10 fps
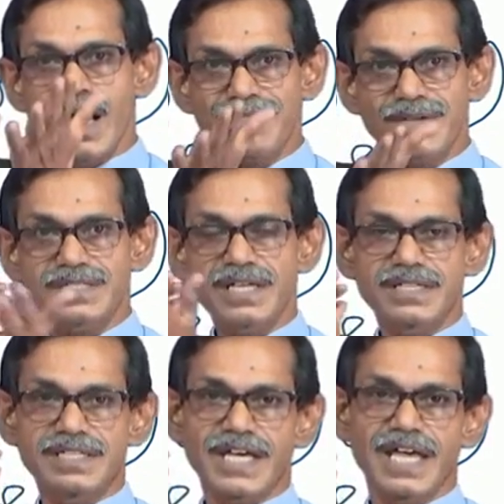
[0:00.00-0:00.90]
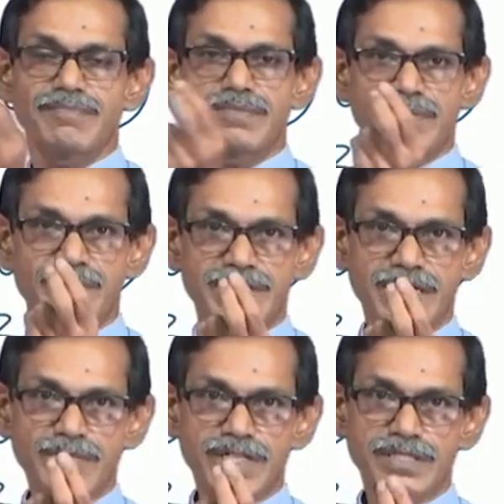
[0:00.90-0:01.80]
After certain time, maybe
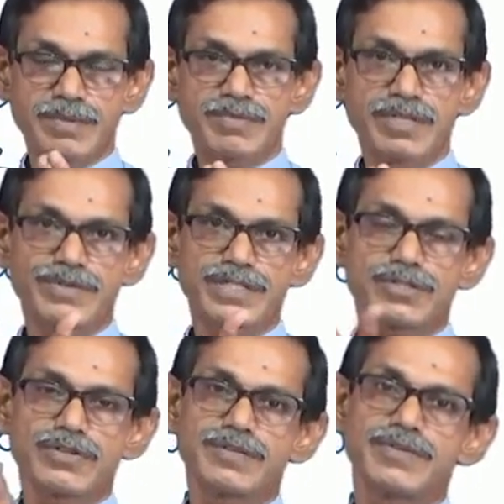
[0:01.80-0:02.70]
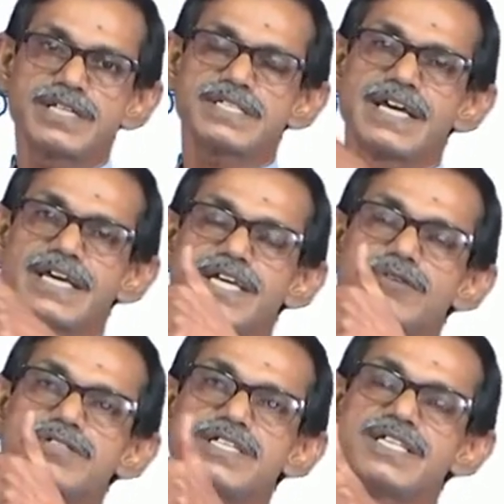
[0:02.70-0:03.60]
10 minutes, 15 minutes, 20 minutes,
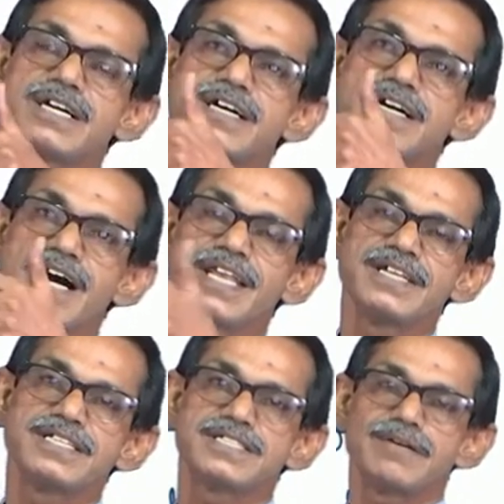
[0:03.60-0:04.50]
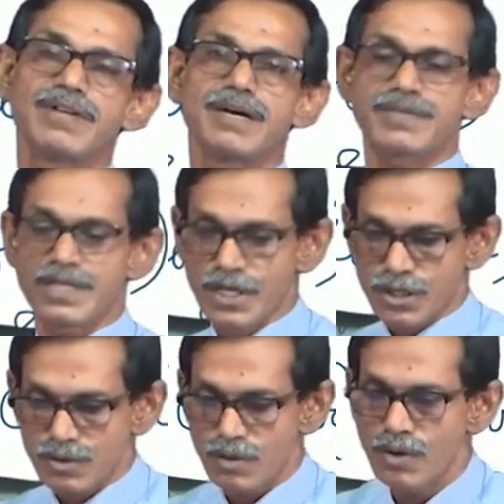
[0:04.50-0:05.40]
you see the color is developed.
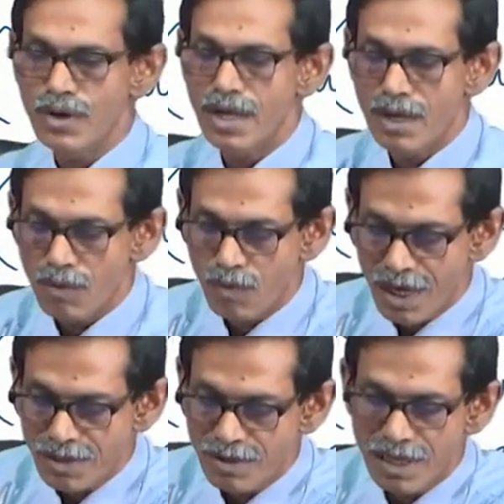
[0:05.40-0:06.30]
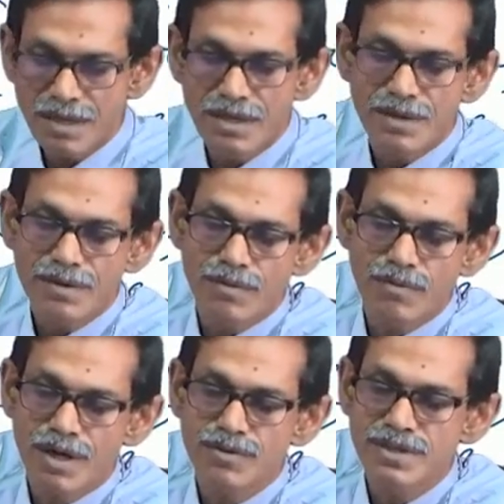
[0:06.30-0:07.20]
So, what
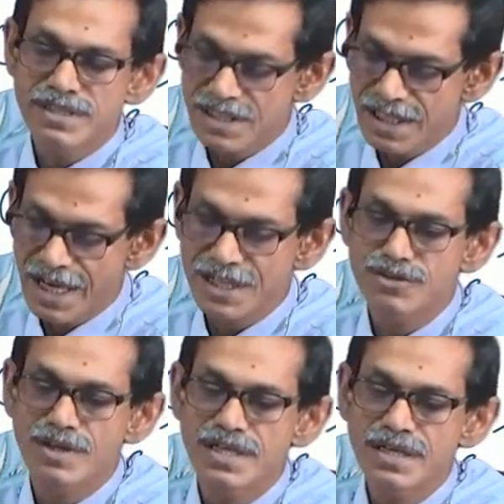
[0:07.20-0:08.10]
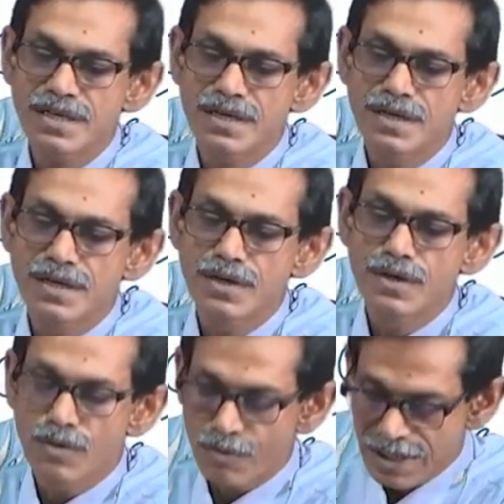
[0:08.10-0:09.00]
we'll see actually,
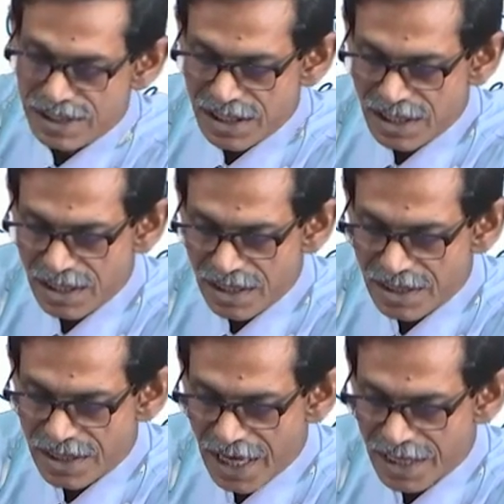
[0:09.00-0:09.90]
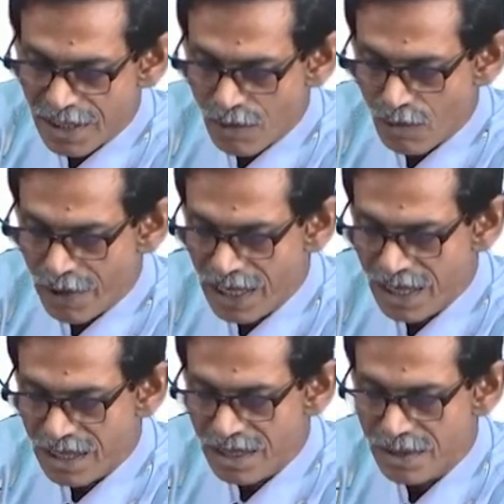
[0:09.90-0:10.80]
we'll see that the well